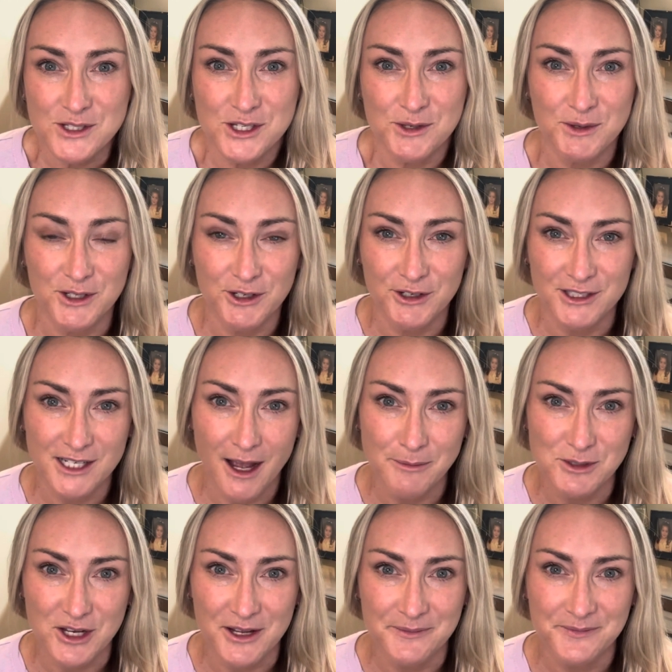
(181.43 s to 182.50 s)
to in your
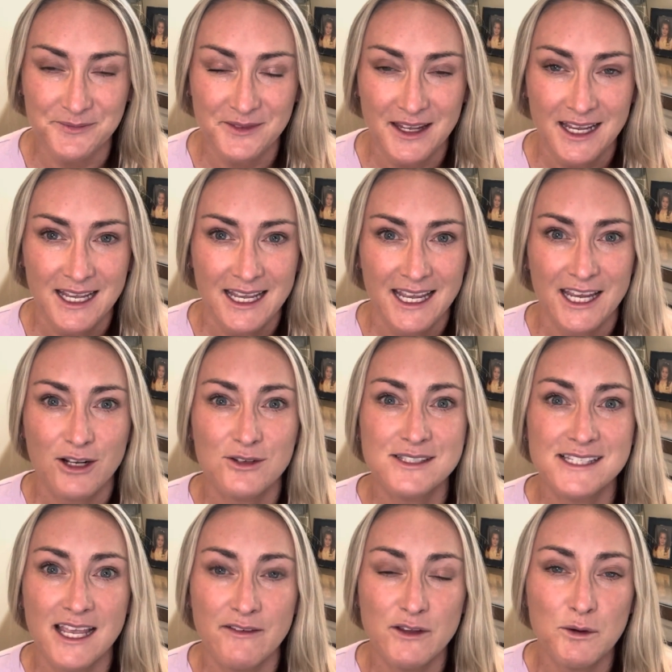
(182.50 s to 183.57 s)
adoption. It'll
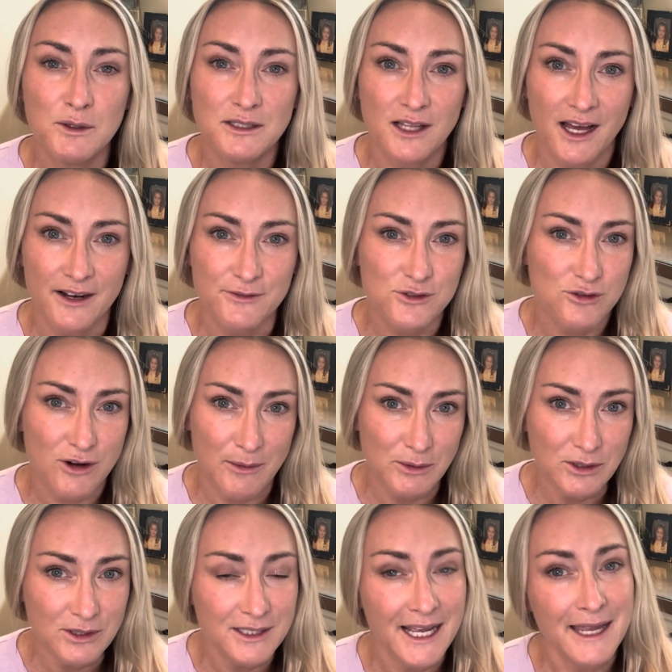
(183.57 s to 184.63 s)
save you a lot of
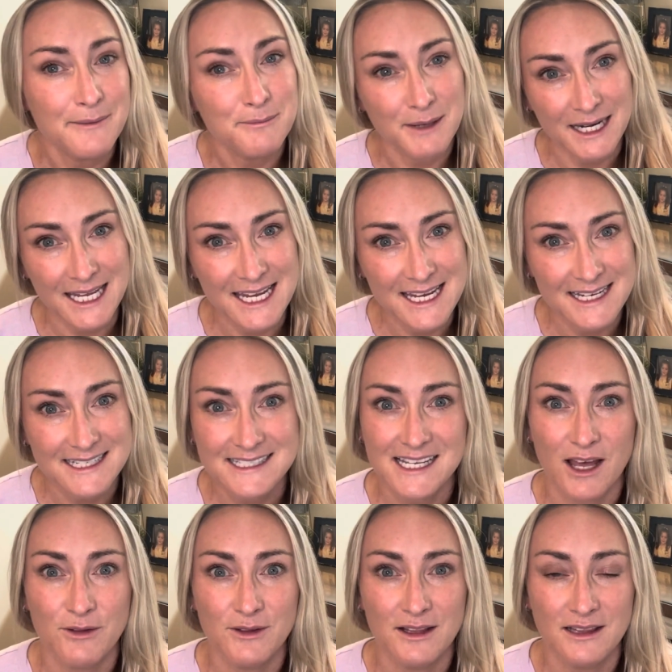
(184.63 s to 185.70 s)
trouble and money
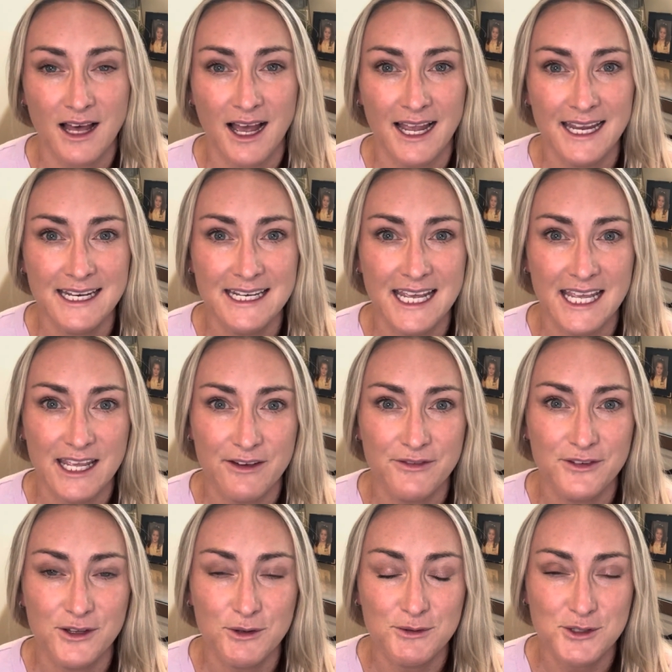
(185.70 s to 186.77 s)
down the line
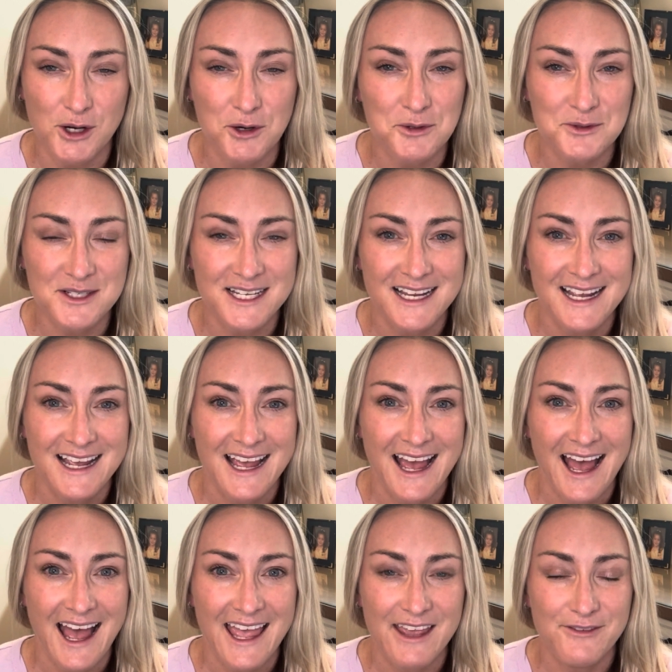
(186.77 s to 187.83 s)
if you
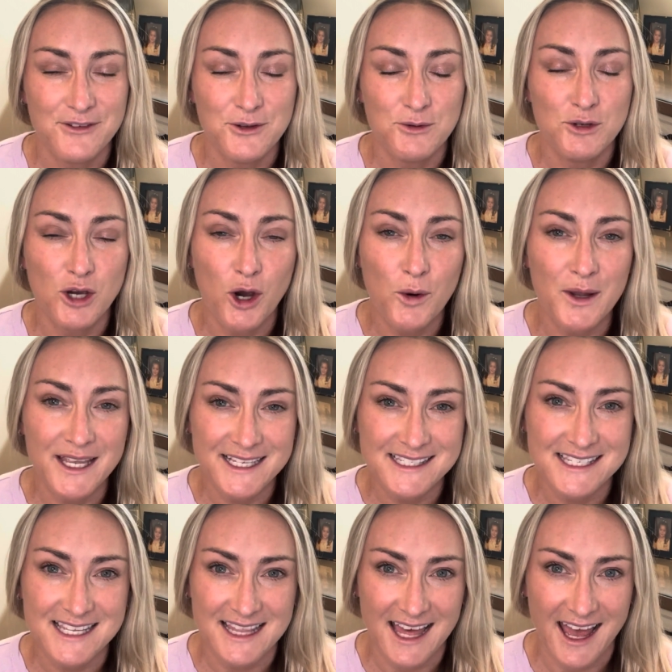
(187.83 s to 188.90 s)
go
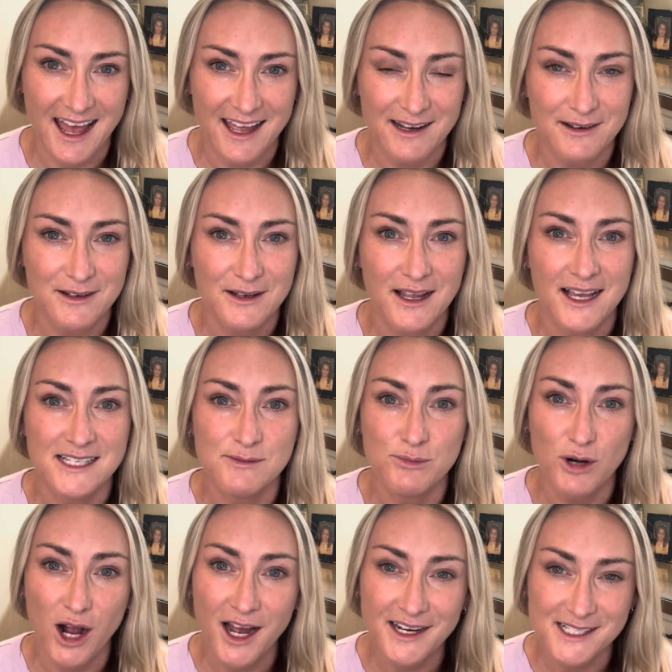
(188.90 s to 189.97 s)
into that as
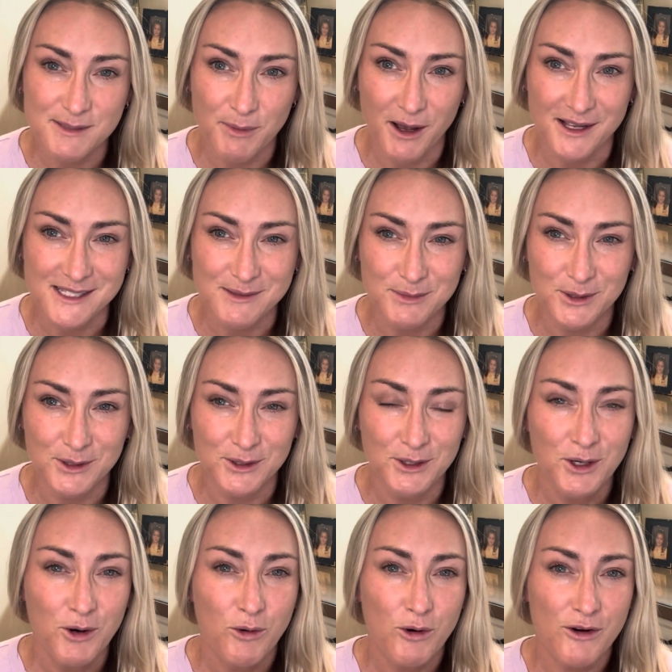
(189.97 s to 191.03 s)
broad as possible,
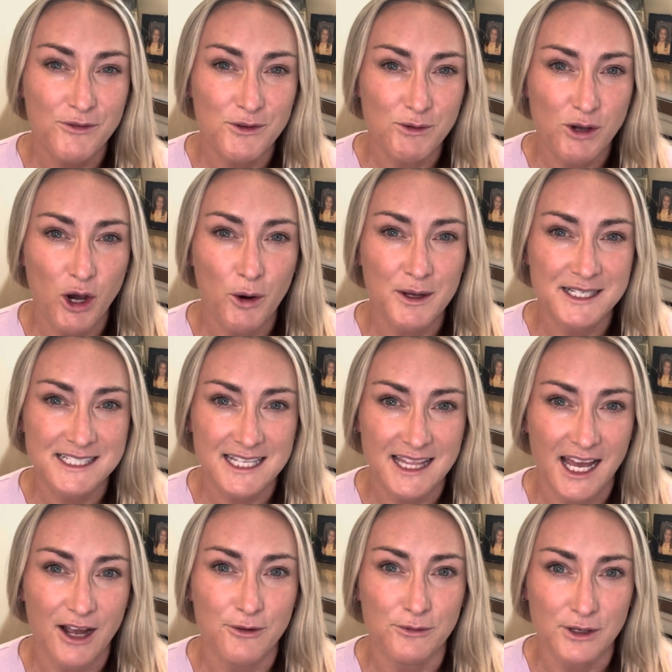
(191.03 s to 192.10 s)
or if you go into
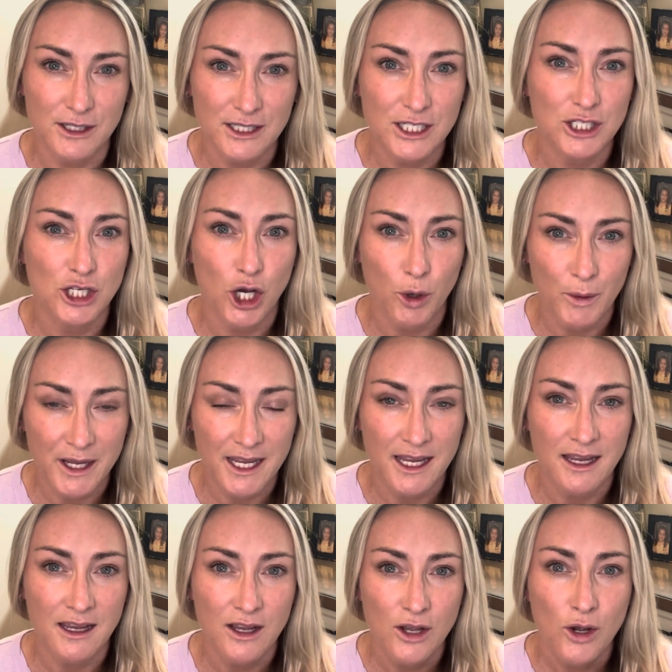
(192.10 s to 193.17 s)
that really
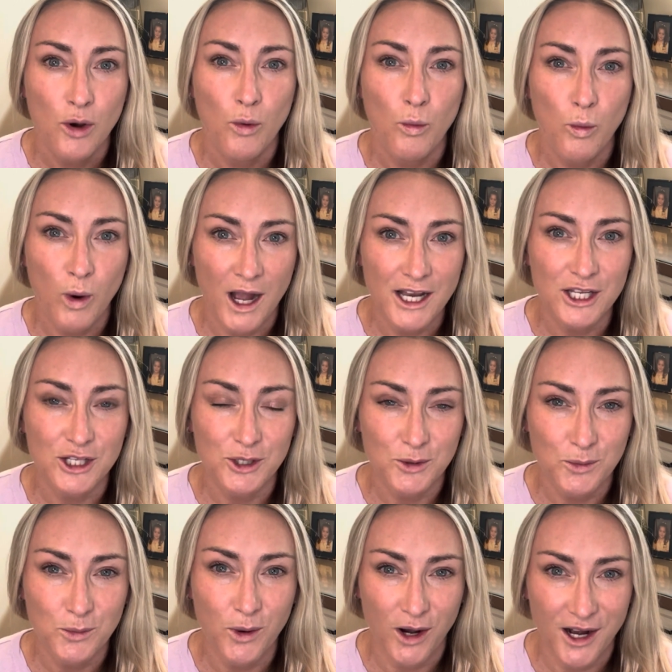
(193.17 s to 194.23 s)
knowing what you
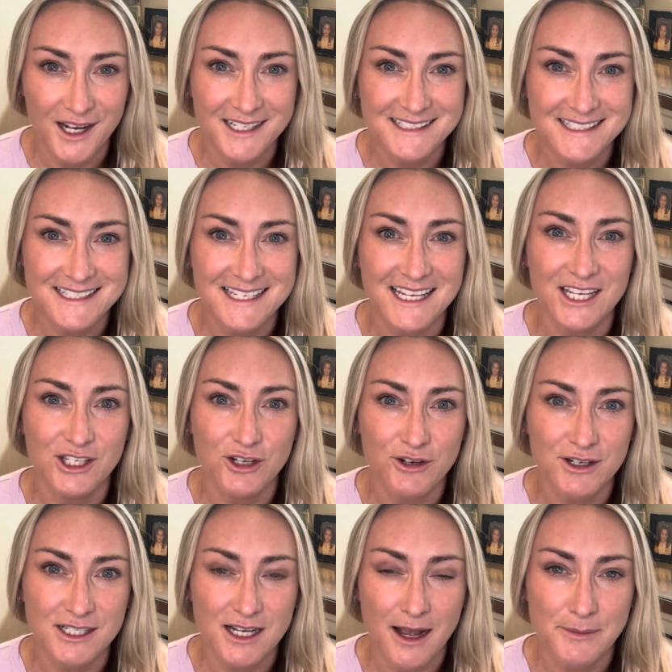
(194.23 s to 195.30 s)
want in your
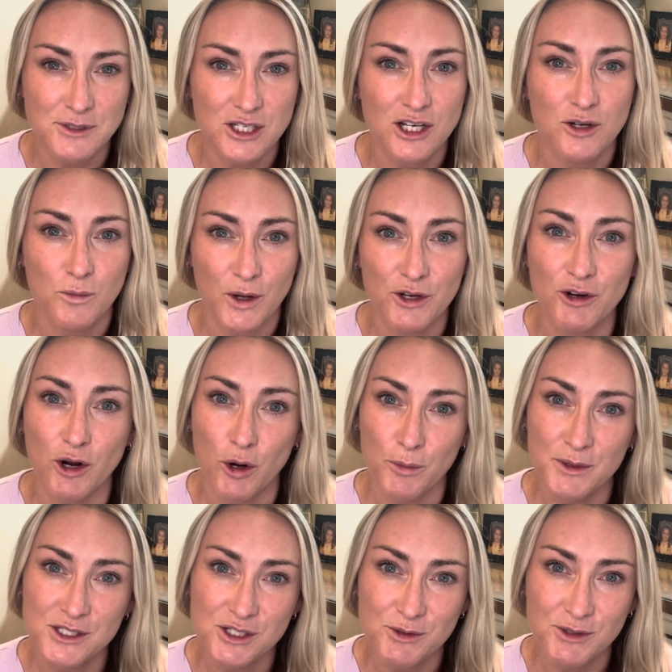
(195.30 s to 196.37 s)
adoption and what you're
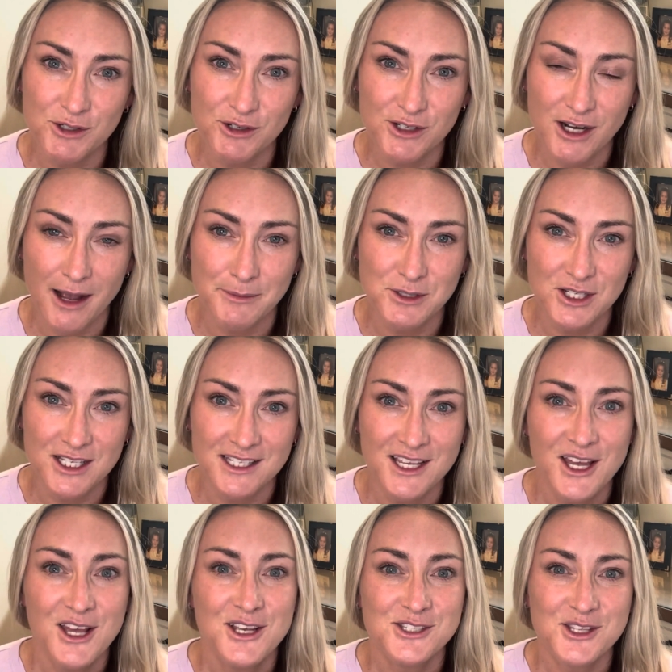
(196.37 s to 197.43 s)
open to in your adoption,
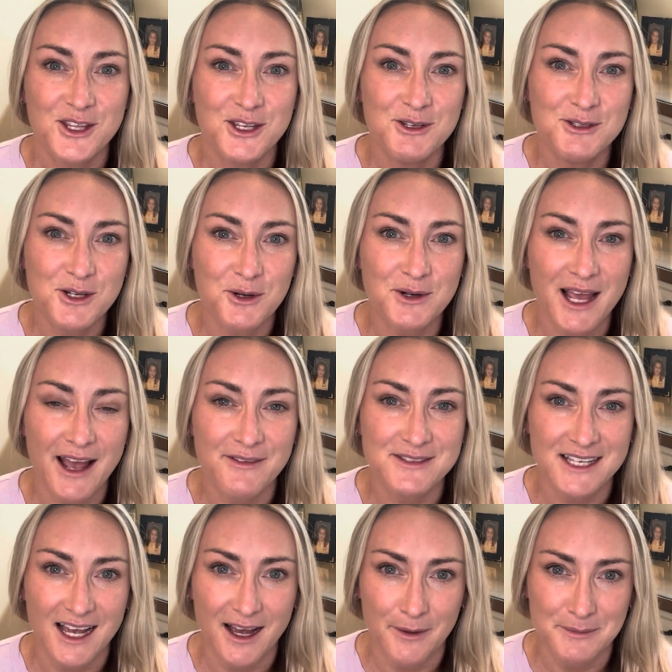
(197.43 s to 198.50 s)
so that you don't have to
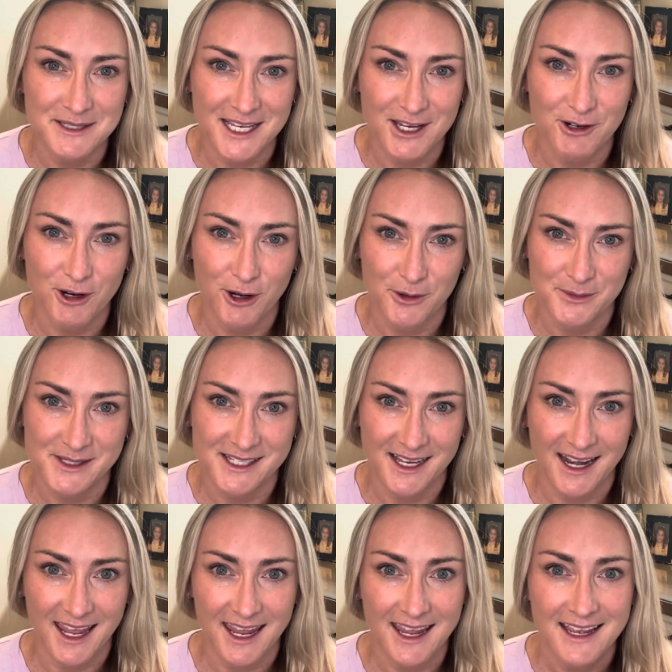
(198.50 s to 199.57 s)
update your home
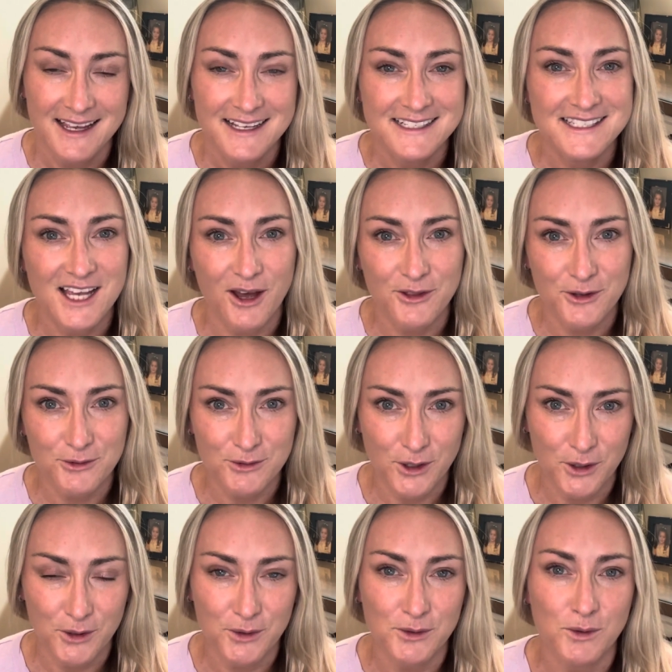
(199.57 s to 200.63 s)
study down the
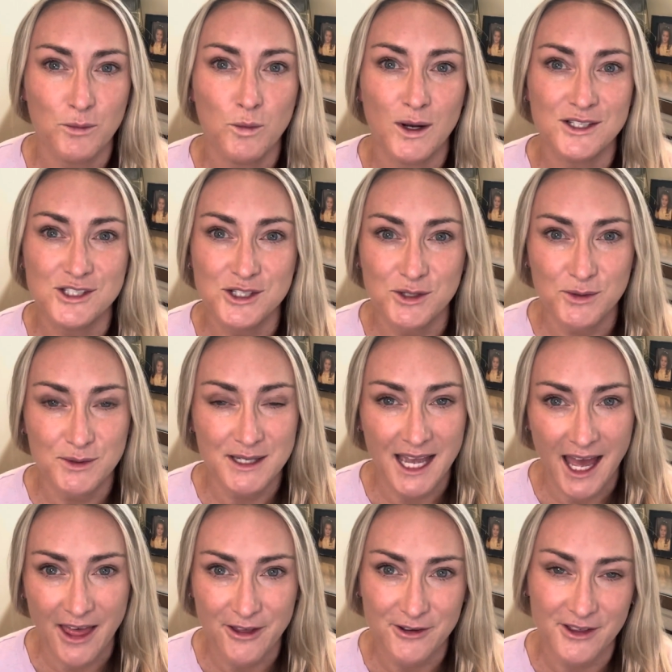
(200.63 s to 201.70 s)
road once you
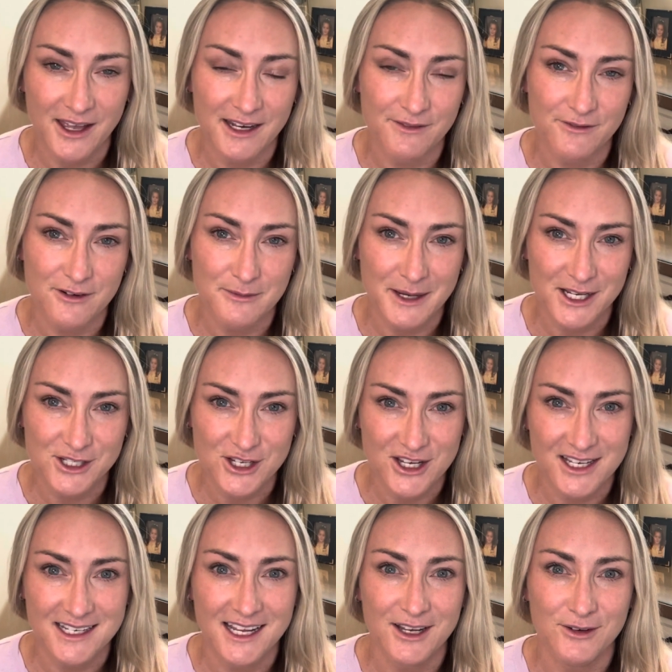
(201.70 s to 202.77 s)
gather that
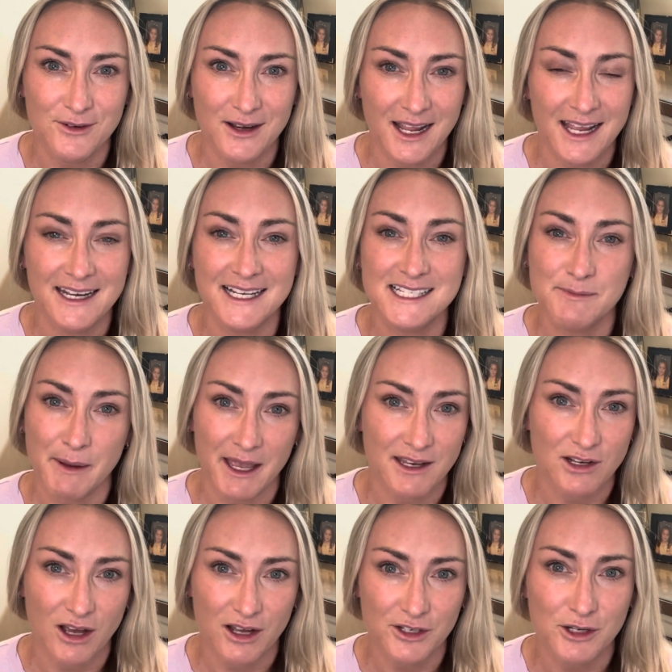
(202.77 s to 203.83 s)
information and expand
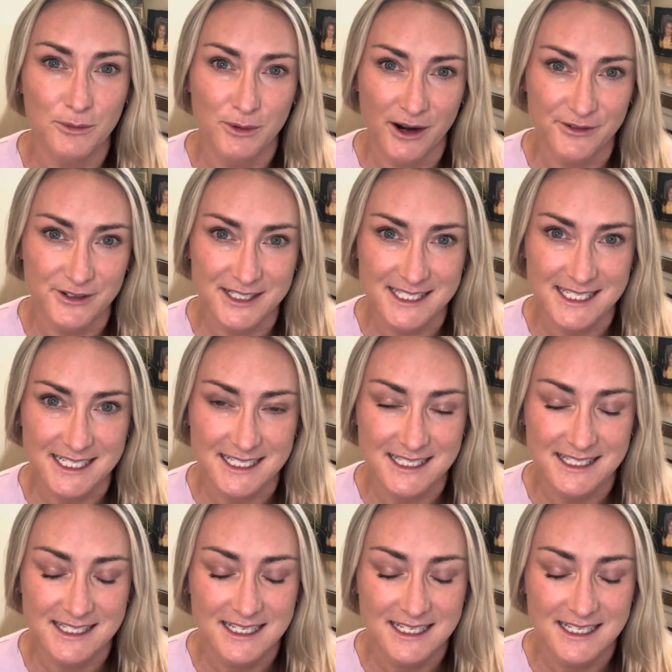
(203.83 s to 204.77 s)
on your preferences.